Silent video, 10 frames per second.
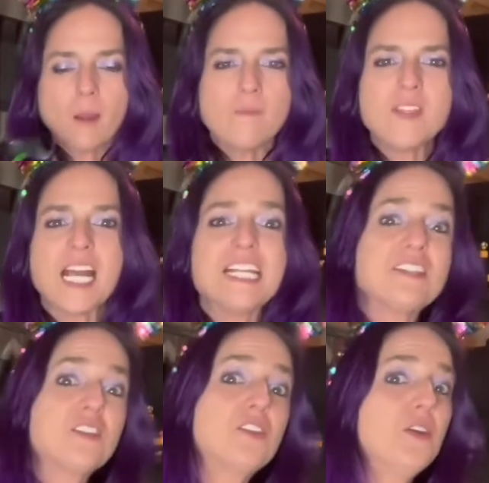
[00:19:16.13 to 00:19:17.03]
Alright, so
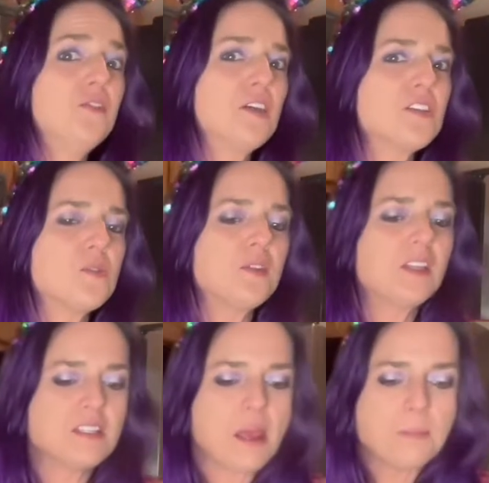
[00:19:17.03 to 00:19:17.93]
2 firsts with this
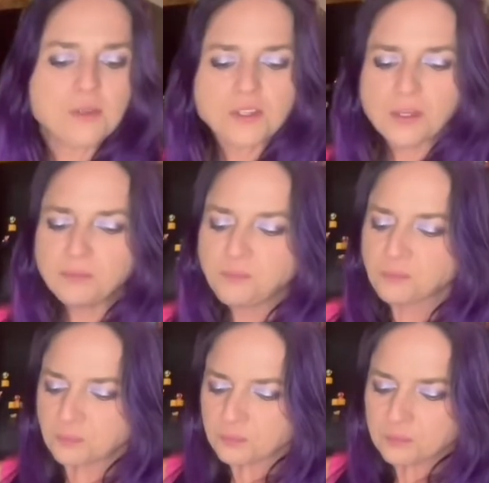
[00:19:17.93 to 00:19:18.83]
episode.
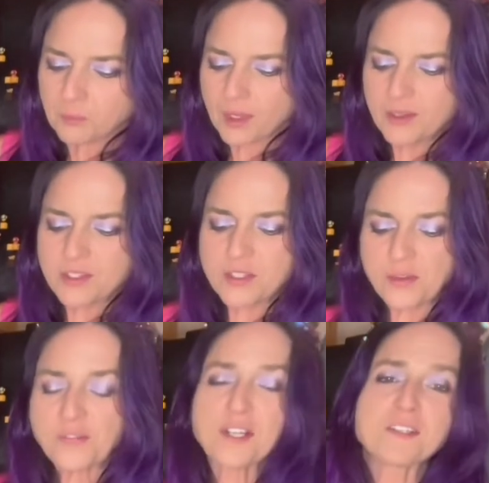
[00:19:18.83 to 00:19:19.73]
This is the
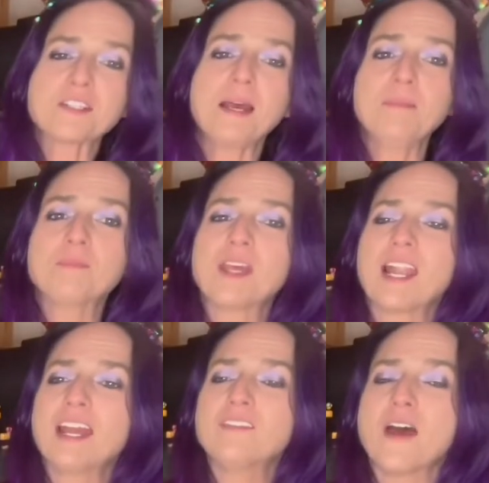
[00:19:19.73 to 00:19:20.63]
first time that
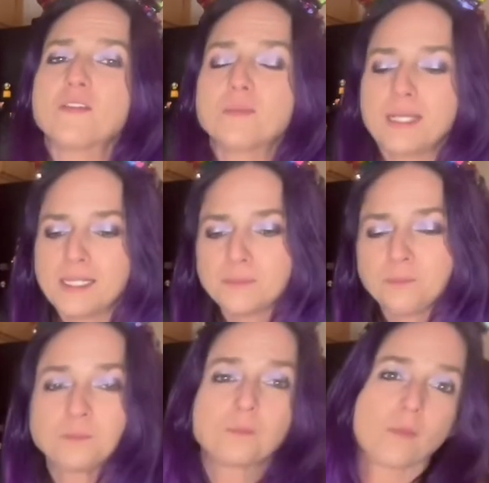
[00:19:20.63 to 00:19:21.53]
I've ever made
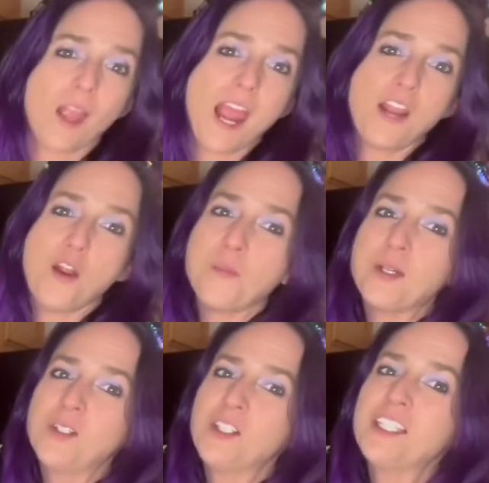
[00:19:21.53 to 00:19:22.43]
a oatmeal
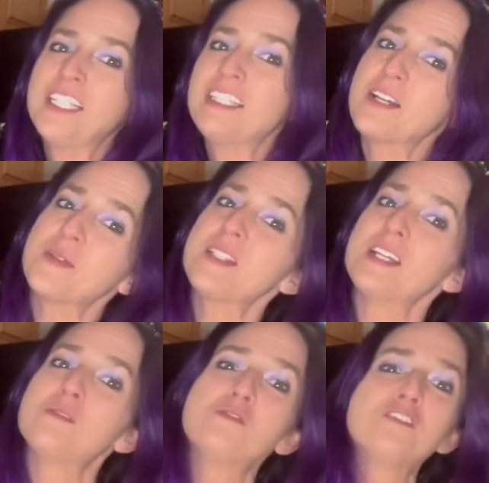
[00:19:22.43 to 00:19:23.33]
cookie that was
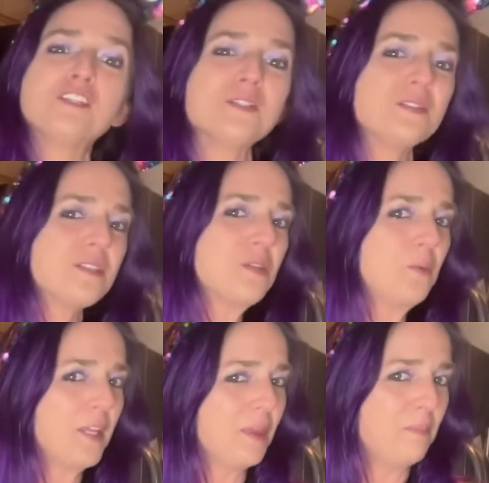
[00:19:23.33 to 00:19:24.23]
infused
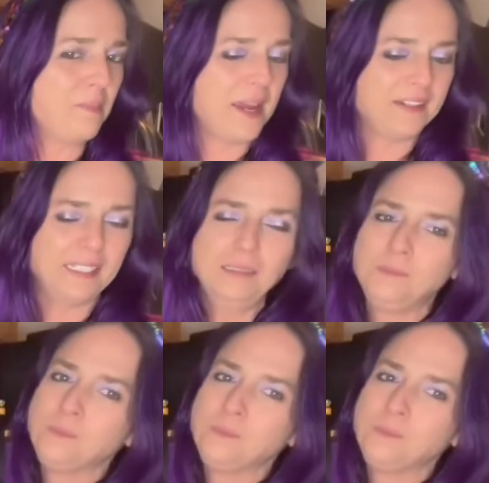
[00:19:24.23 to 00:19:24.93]
with Mary.